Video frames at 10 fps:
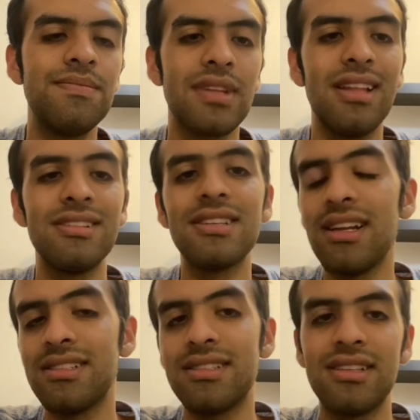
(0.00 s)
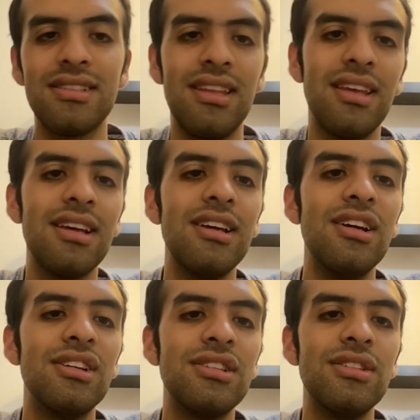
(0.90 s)
And starts extending.
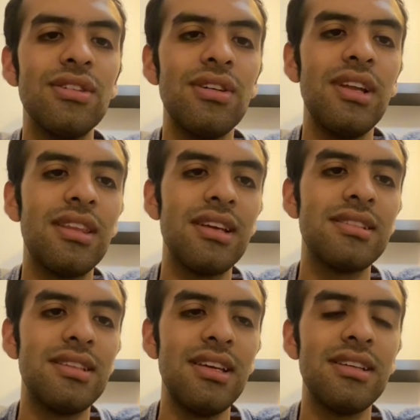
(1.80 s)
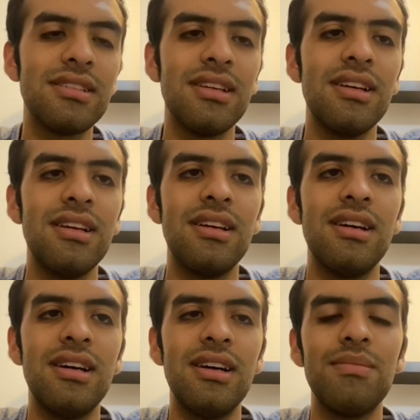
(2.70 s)
Shidori takes this,
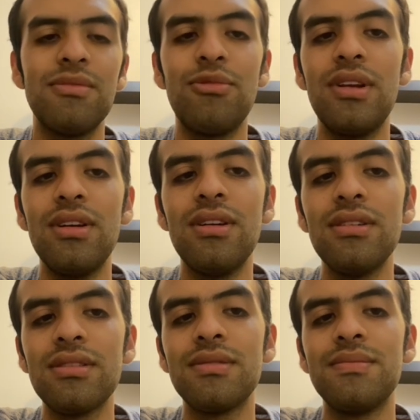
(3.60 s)
Renault,